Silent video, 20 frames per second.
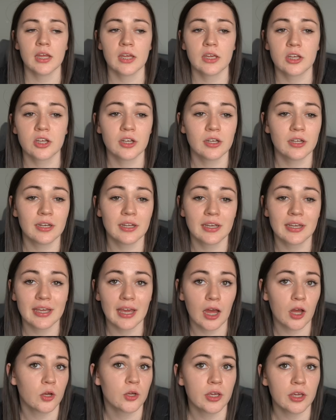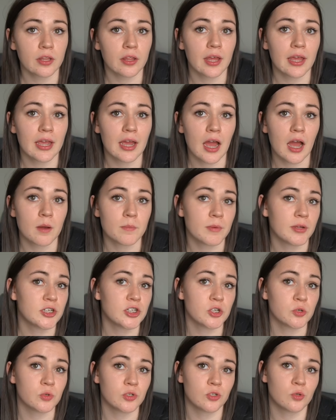It could calculate how
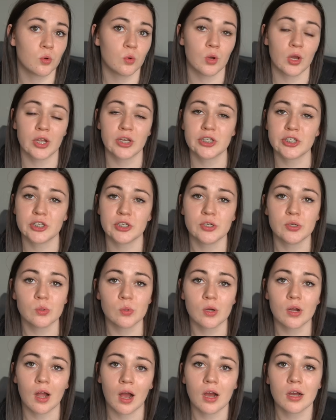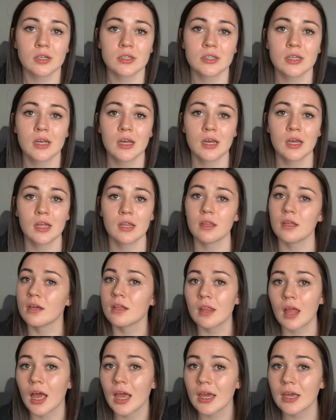much it was going to cost the
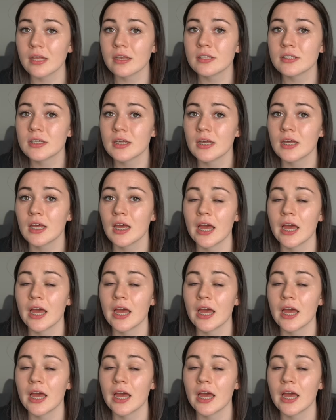client